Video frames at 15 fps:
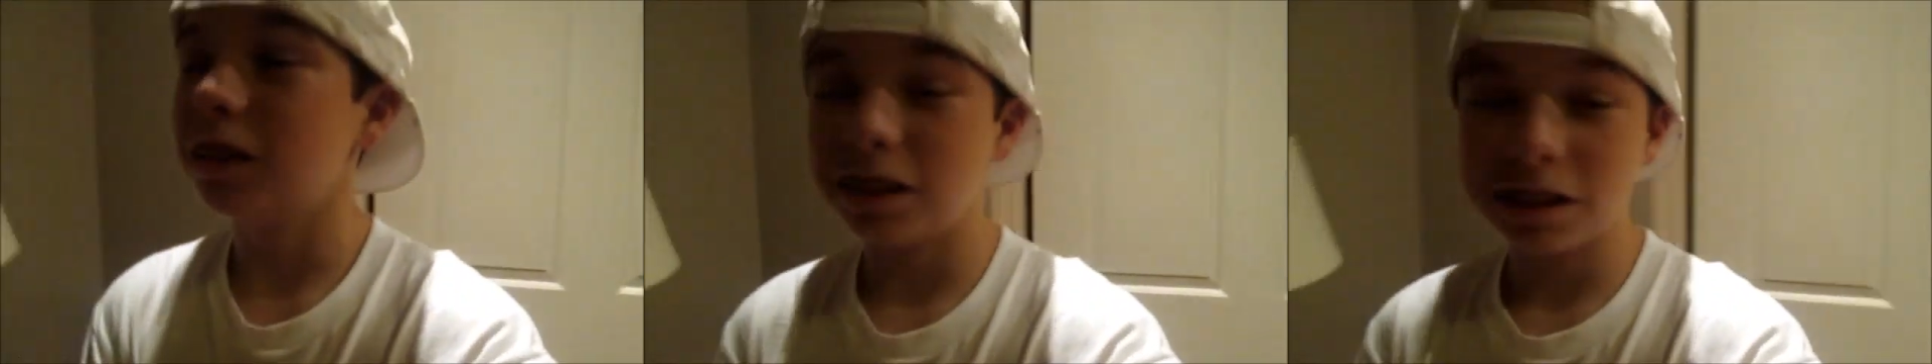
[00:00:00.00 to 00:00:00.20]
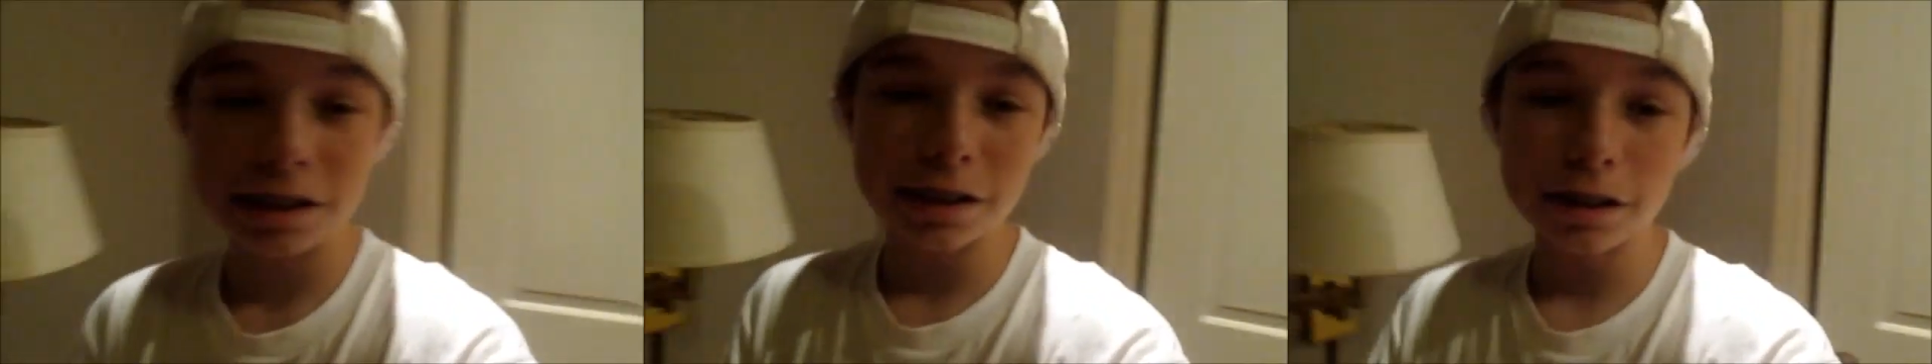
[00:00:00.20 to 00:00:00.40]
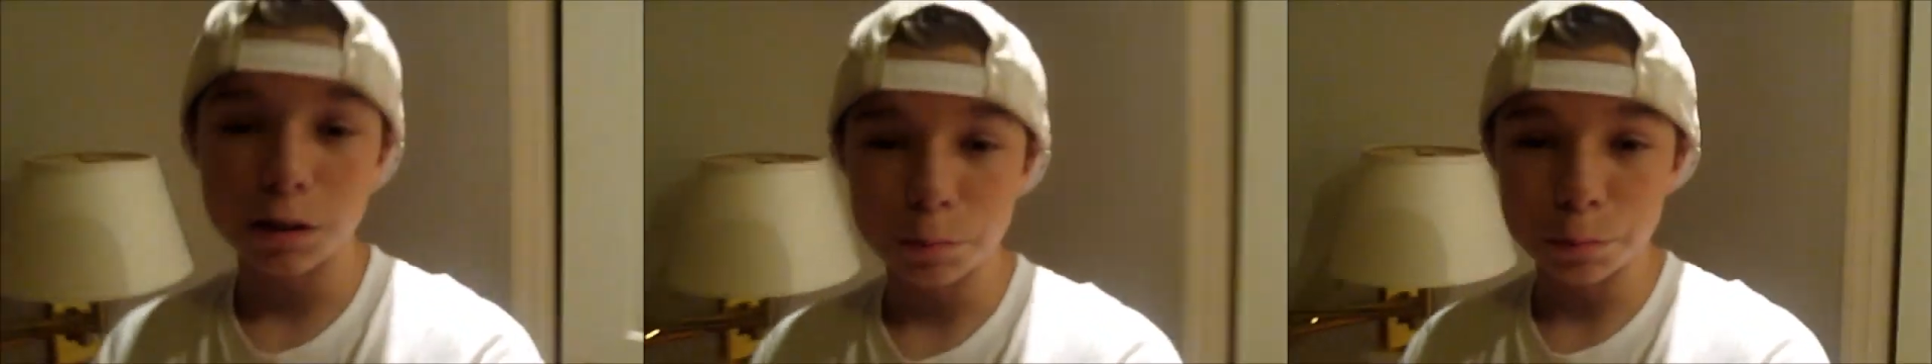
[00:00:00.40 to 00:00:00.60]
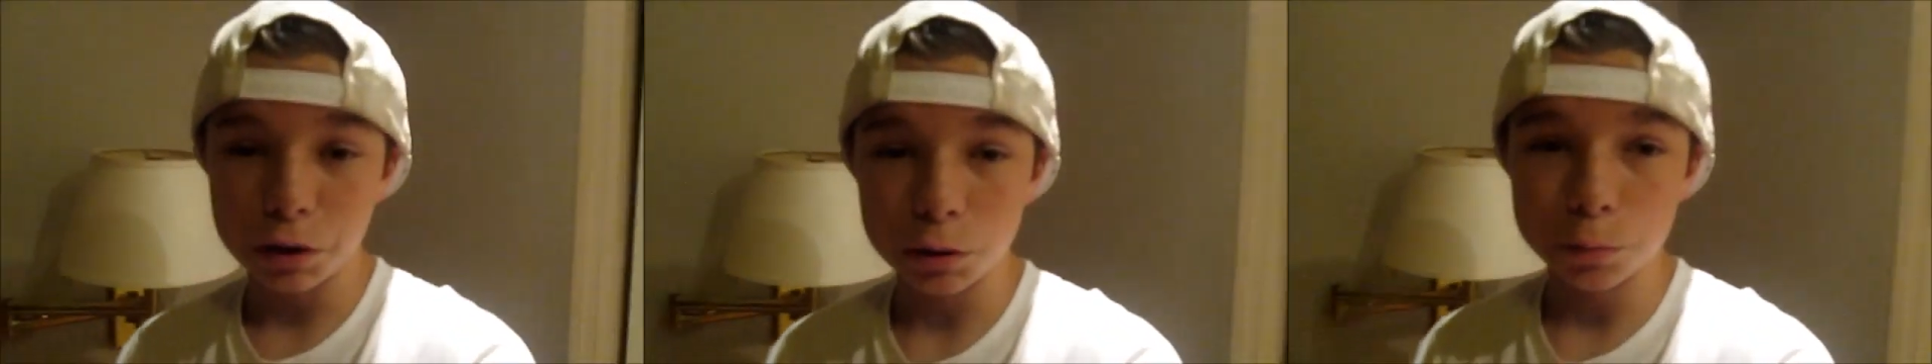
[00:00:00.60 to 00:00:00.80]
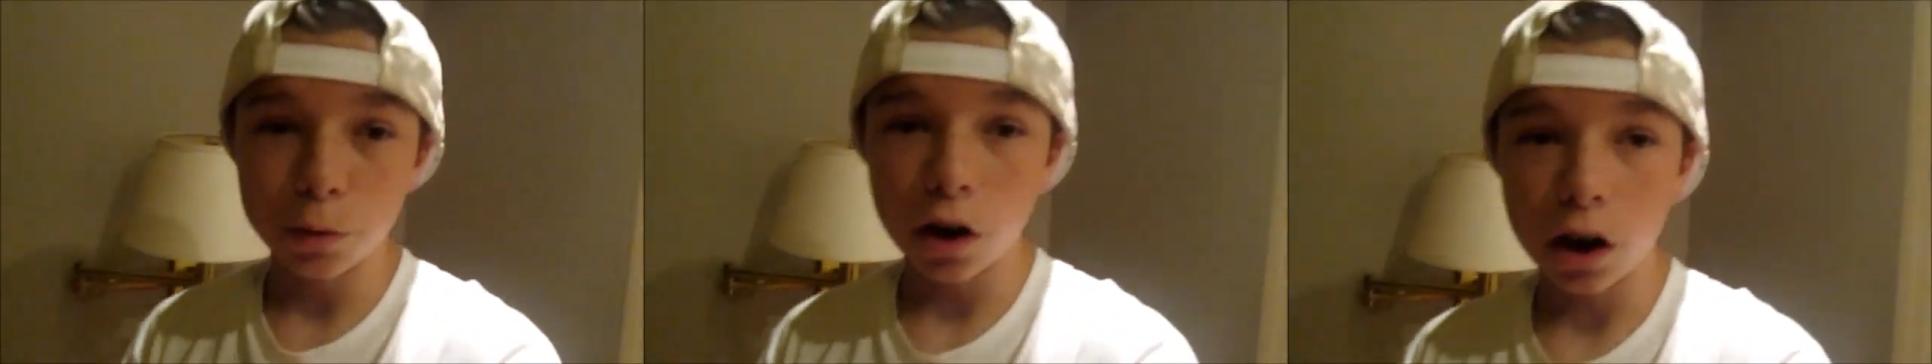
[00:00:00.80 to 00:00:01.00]
this is a
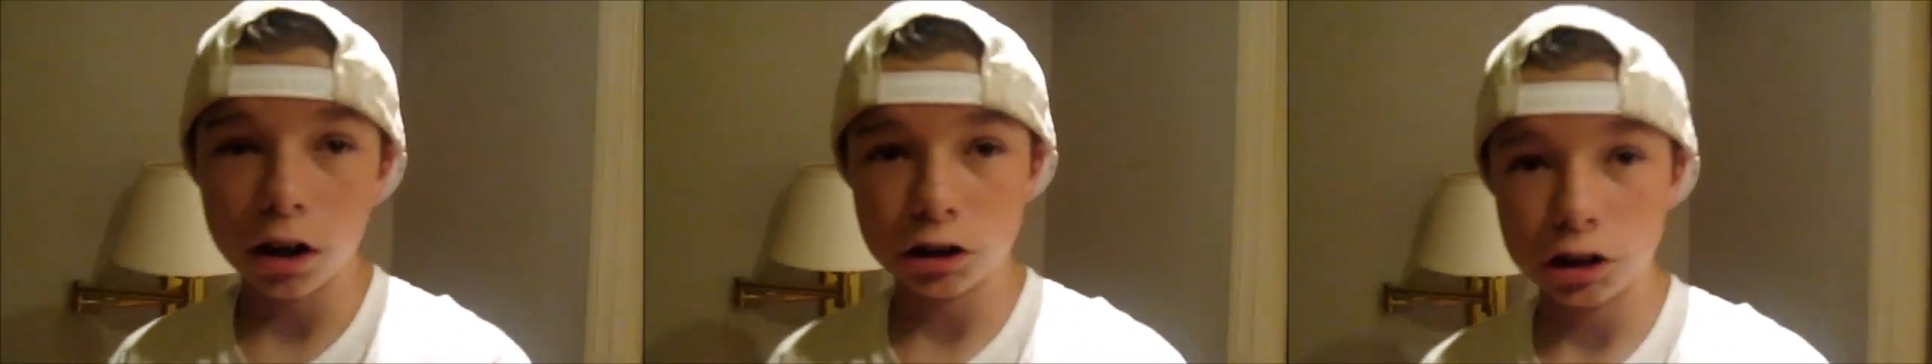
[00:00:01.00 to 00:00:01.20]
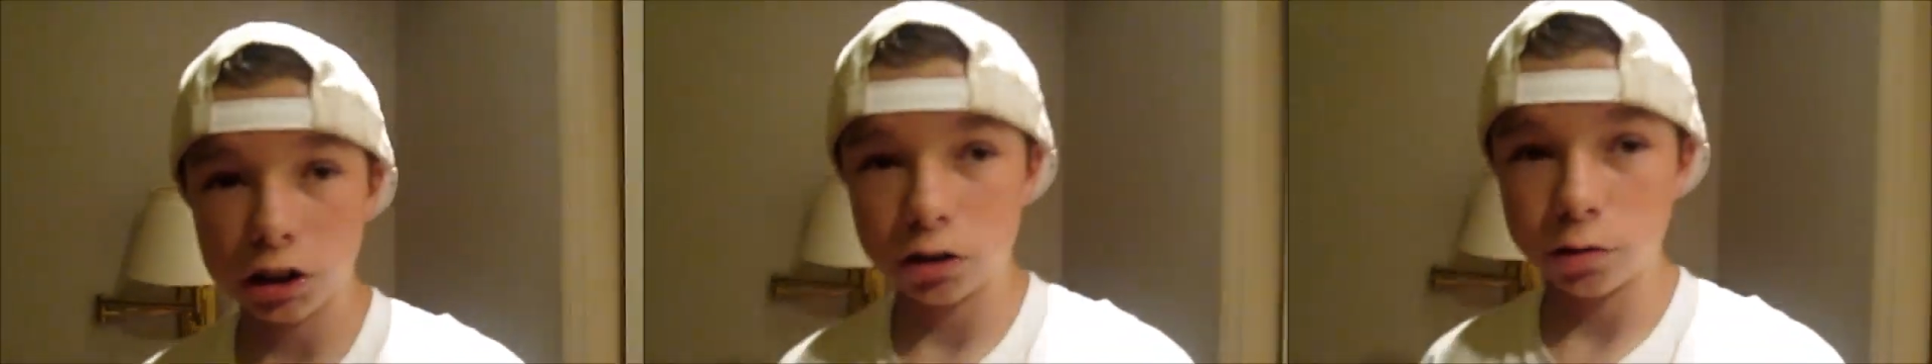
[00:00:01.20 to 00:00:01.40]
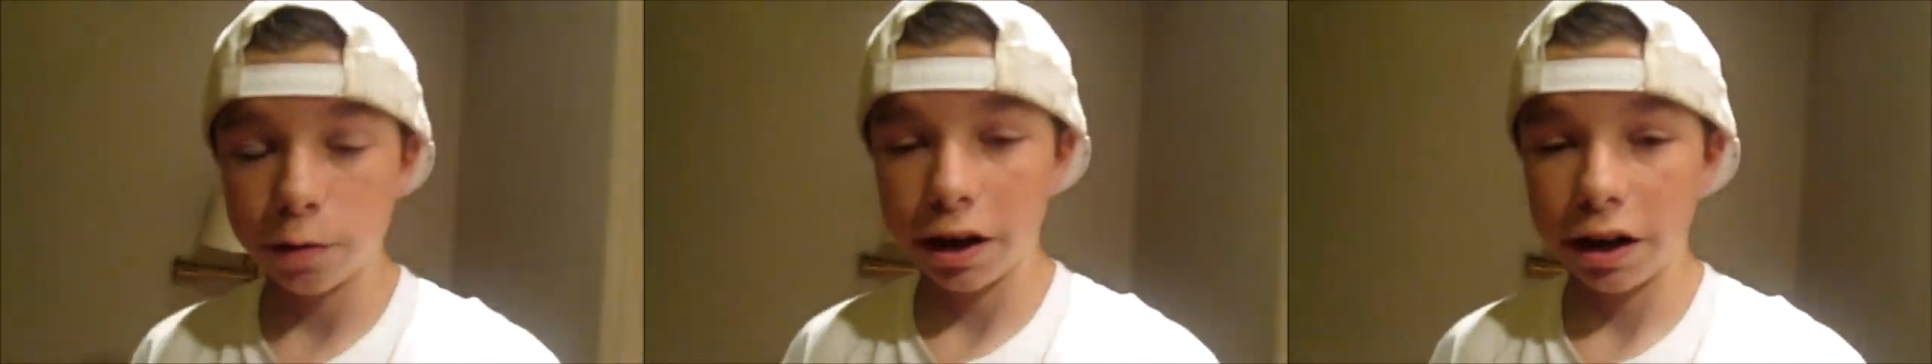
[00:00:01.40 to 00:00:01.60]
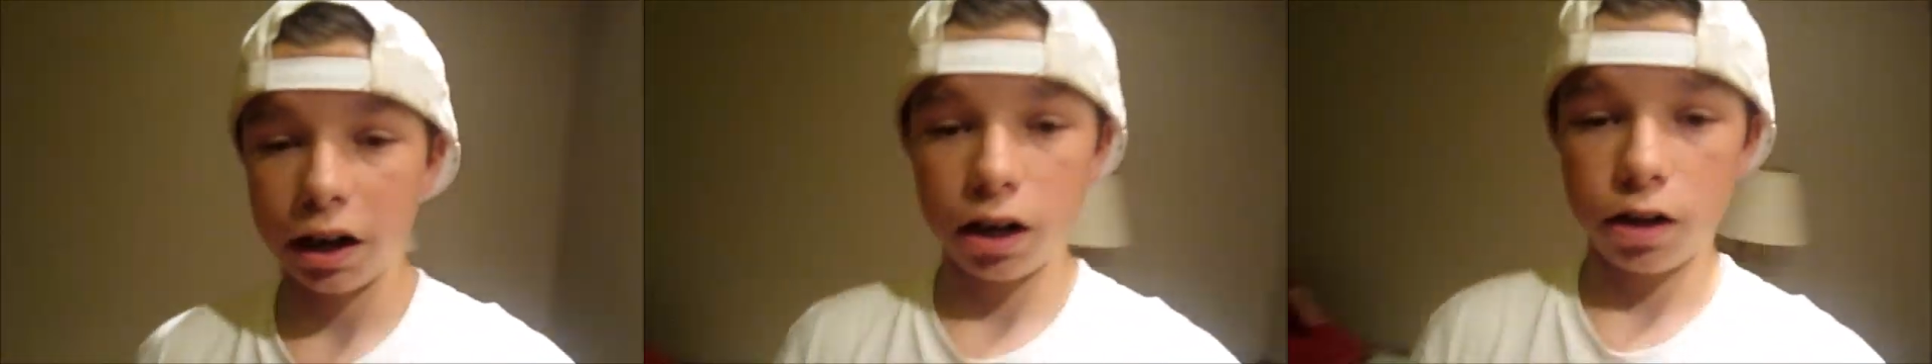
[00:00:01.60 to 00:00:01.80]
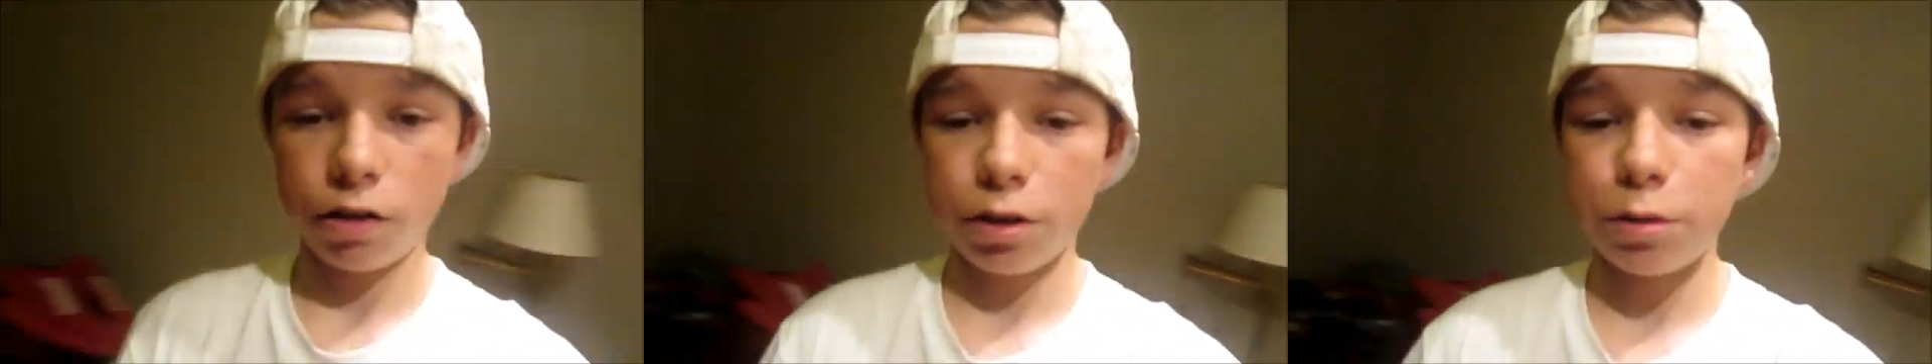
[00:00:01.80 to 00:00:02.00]
big project right
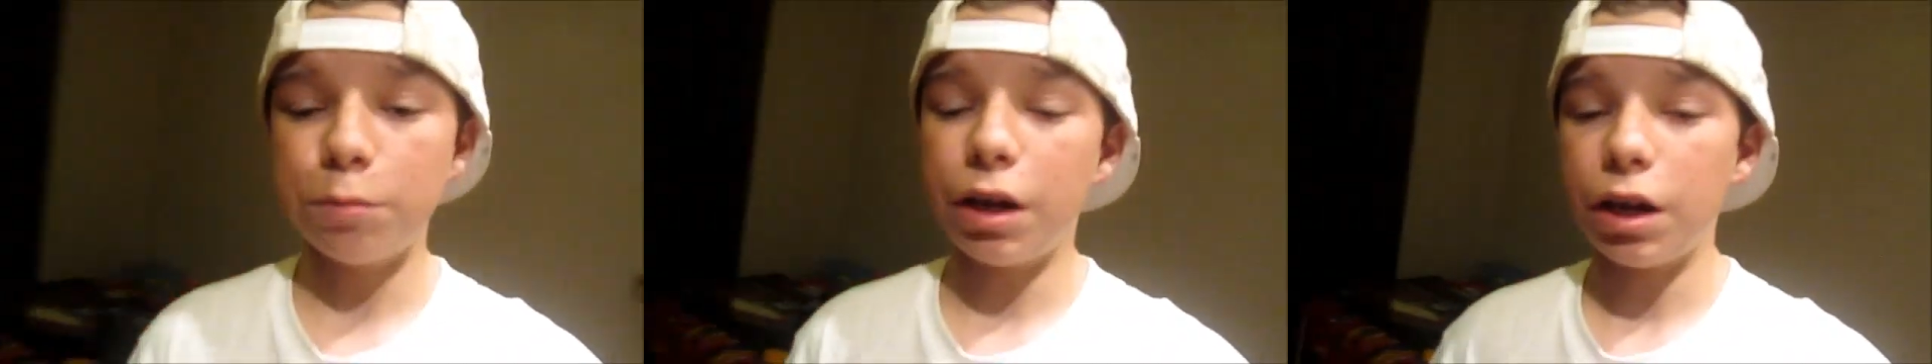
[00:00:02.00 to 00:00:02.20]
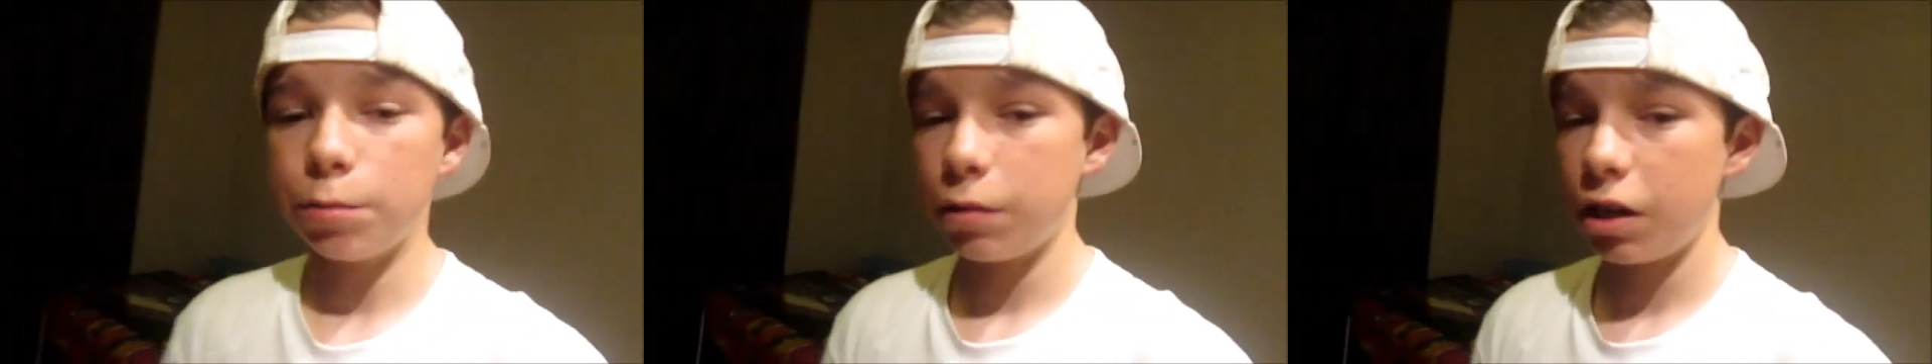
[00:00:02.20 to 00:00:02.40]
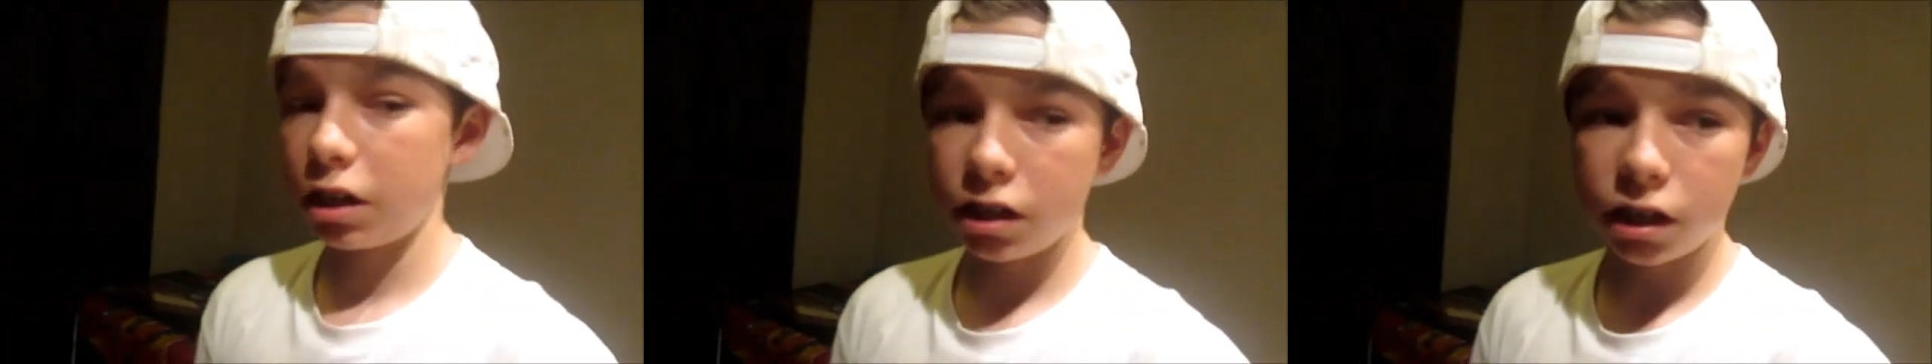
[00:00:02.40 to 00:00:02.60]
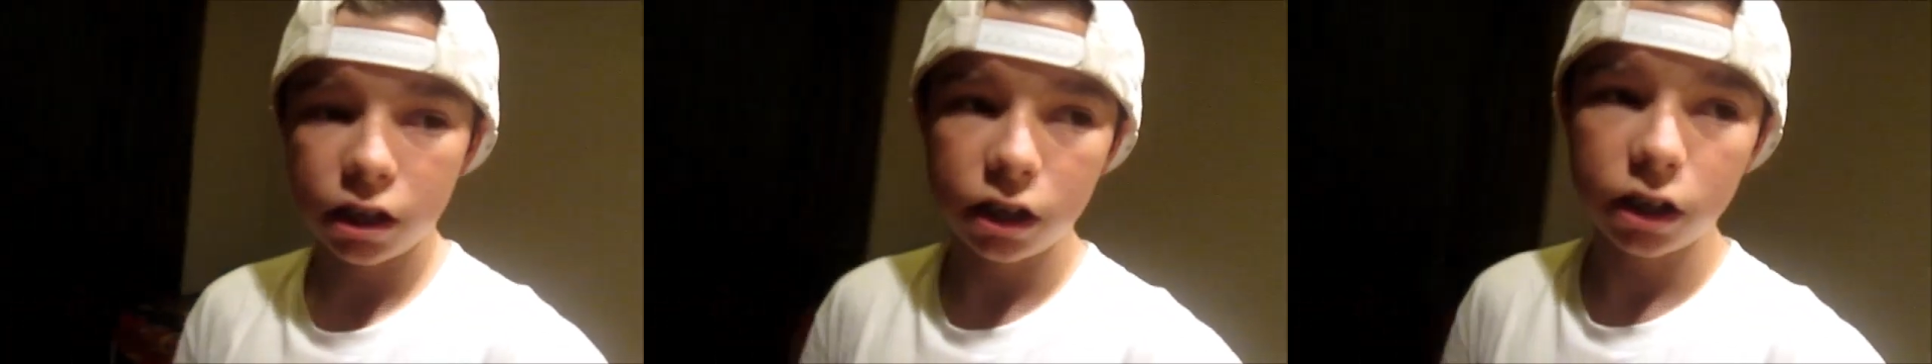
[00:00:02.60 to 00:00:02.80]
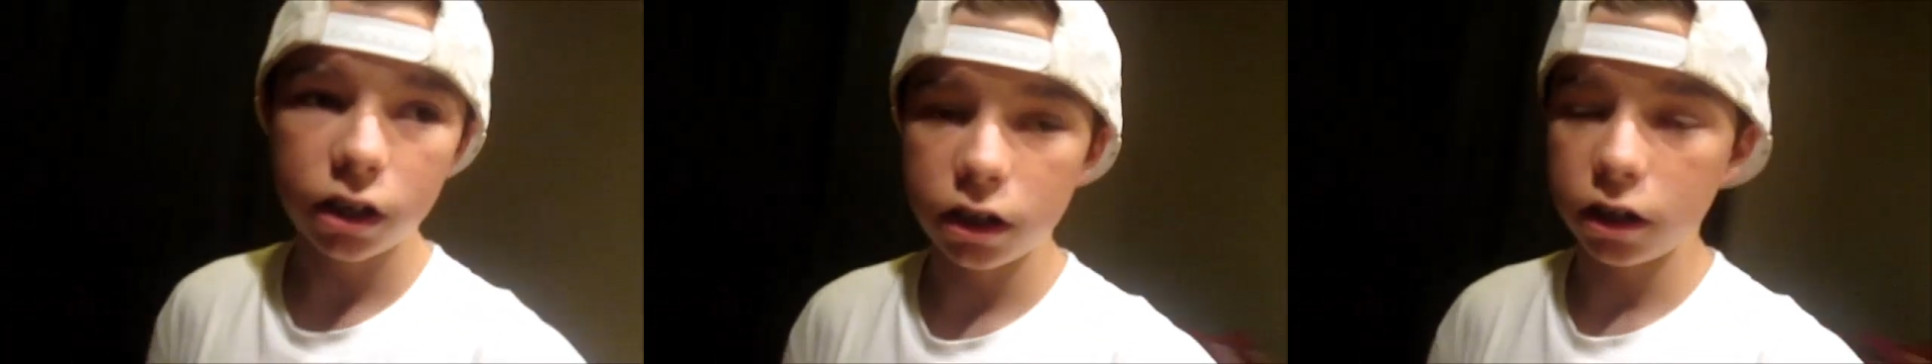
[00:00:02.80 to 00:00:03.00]
now in my making.